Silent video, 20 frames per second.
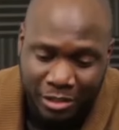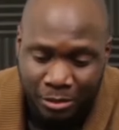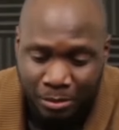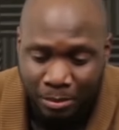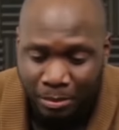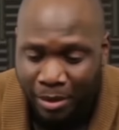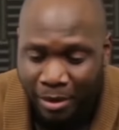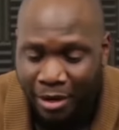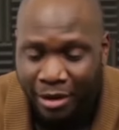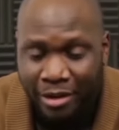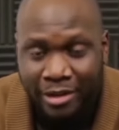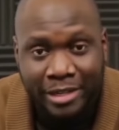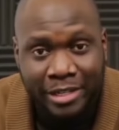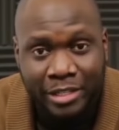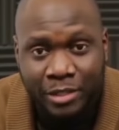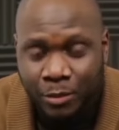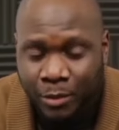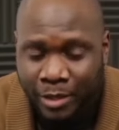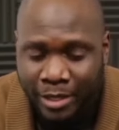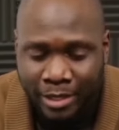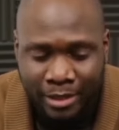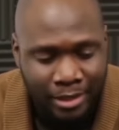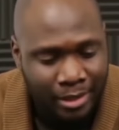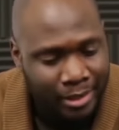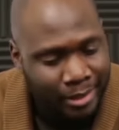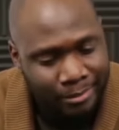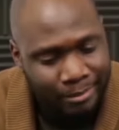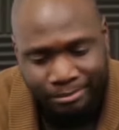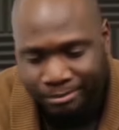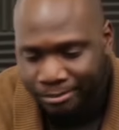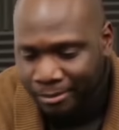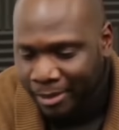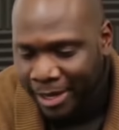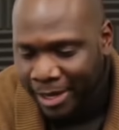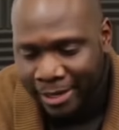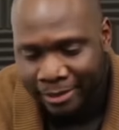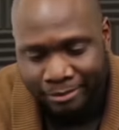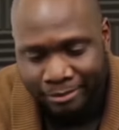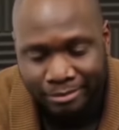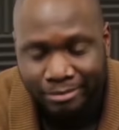to pair these with,
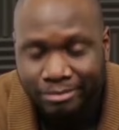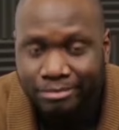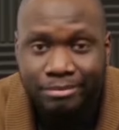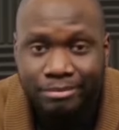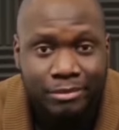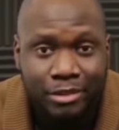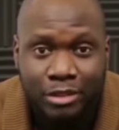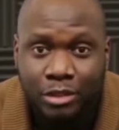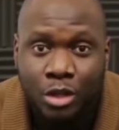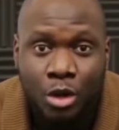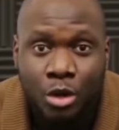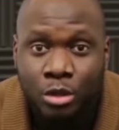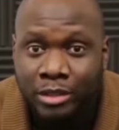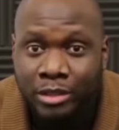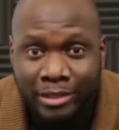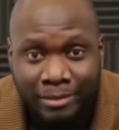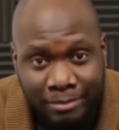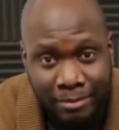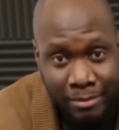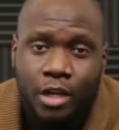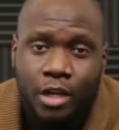man, it's golden.